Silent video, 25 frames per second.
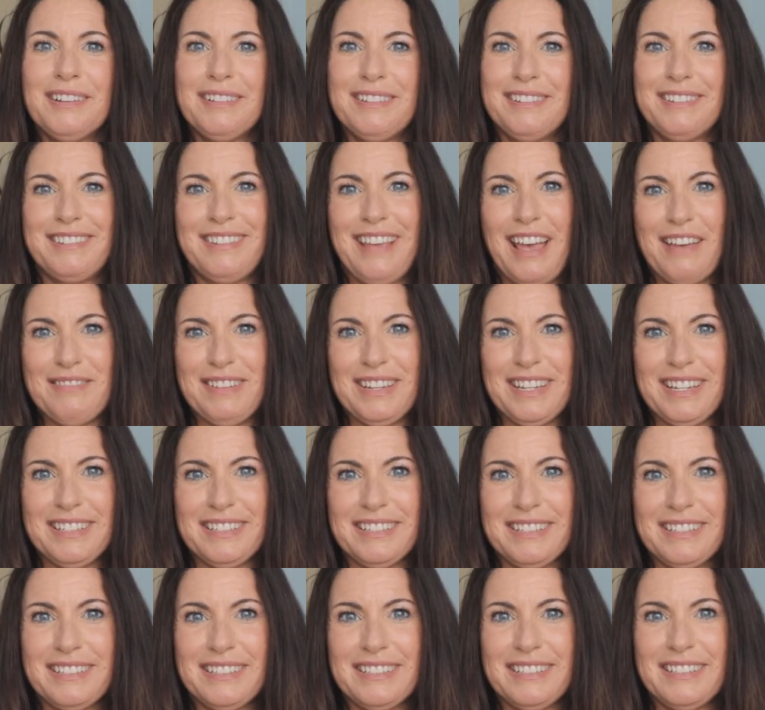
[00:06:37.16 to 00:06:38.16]
7.
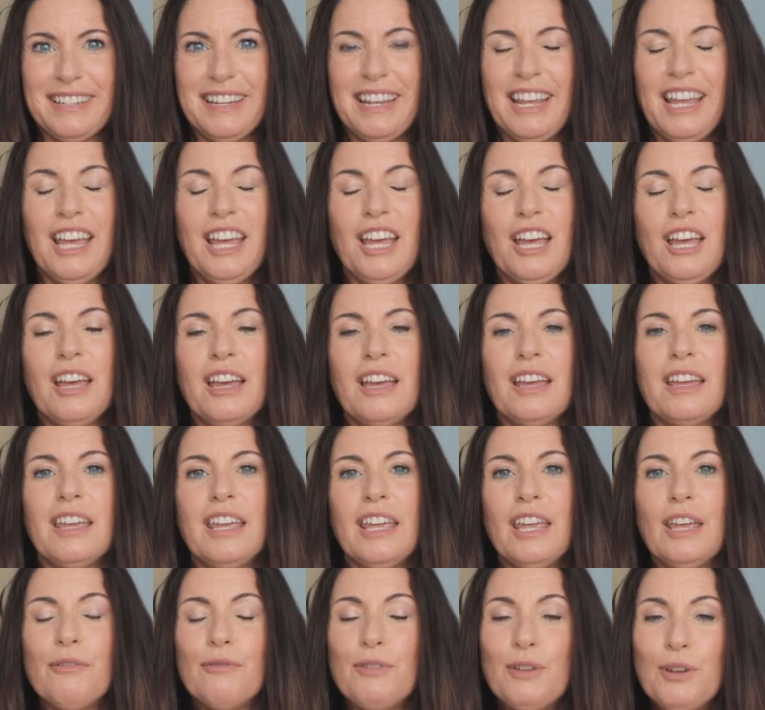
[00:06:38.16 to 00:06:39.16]

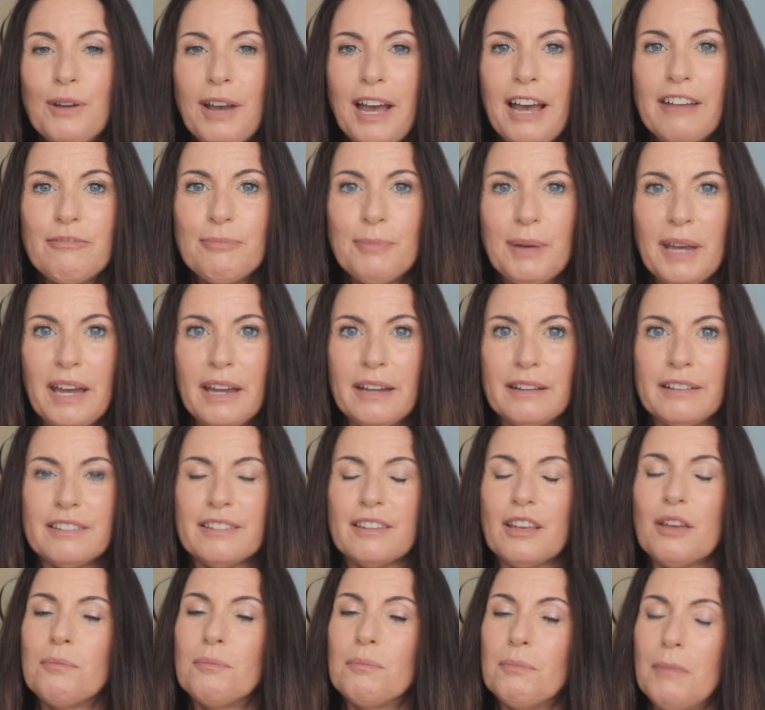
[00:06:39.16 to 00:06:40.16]
If you have pets,
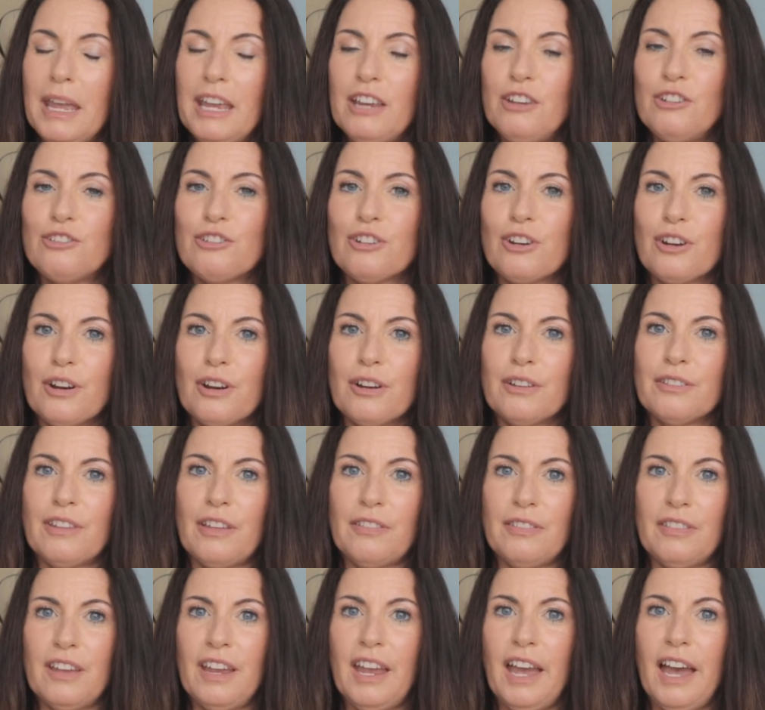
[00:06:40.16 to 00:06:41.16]
make sure
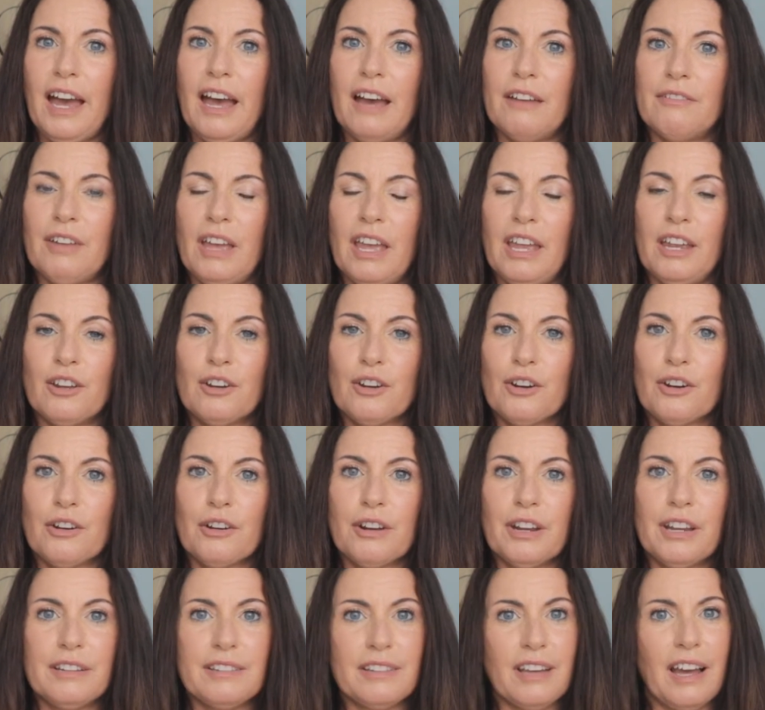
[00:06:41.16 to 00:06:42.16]
that they have a
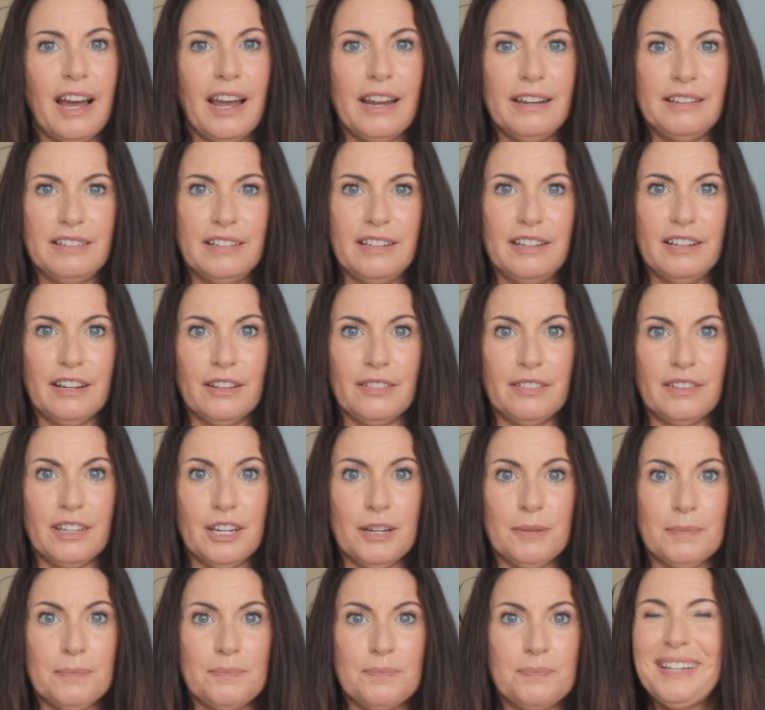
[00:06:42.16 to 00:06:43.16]
current ID on
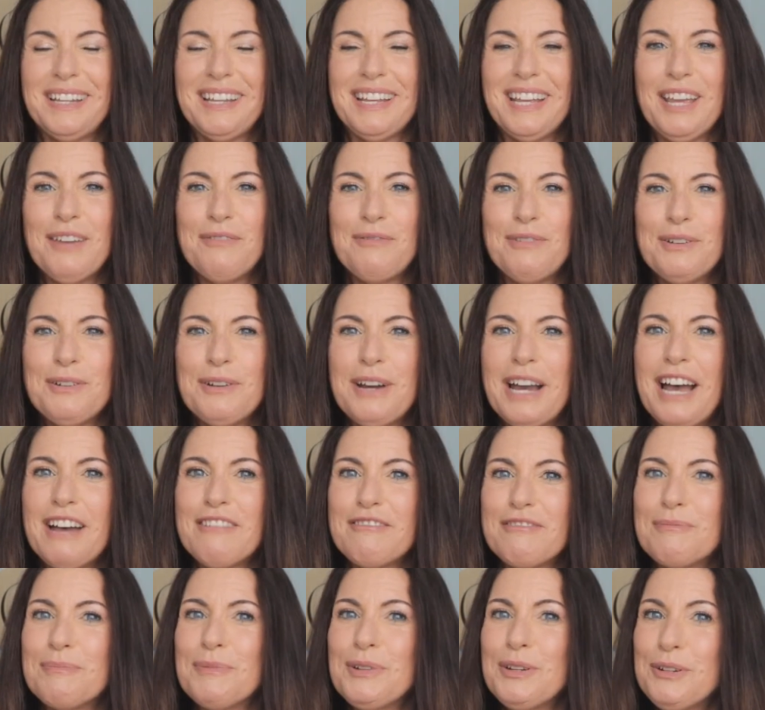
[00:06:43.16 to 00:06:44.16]
them. If you
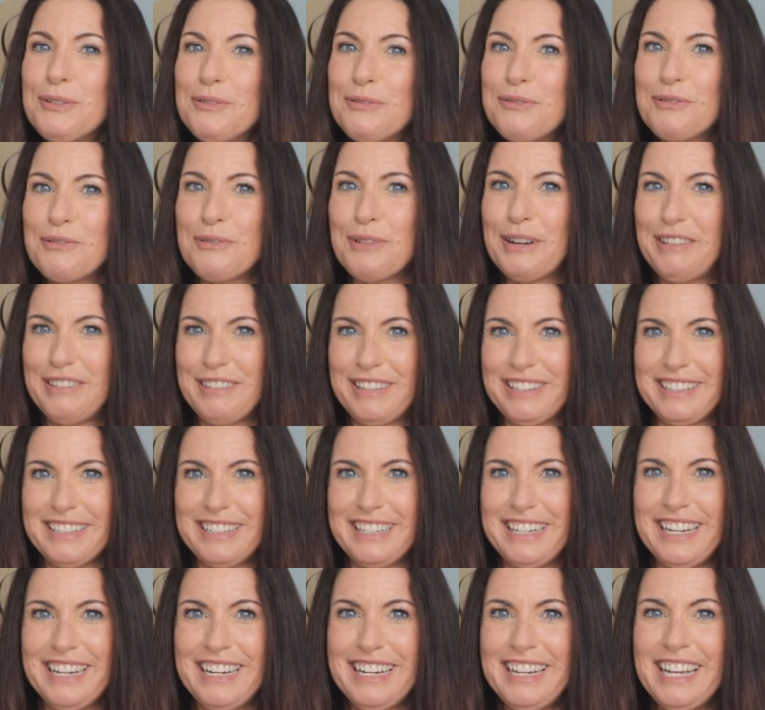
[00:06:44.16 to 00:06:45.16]
have moved
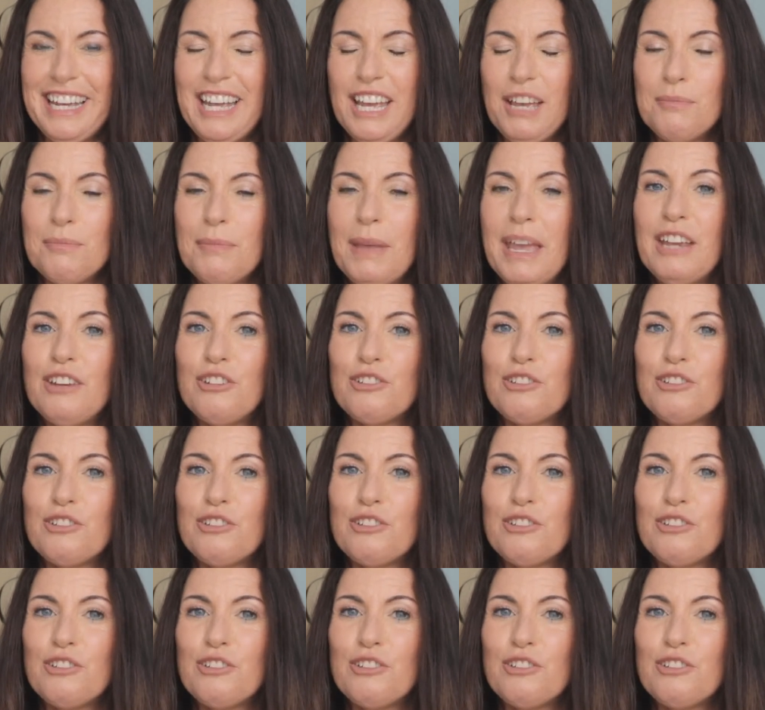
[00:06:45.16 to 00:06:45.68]
recently, make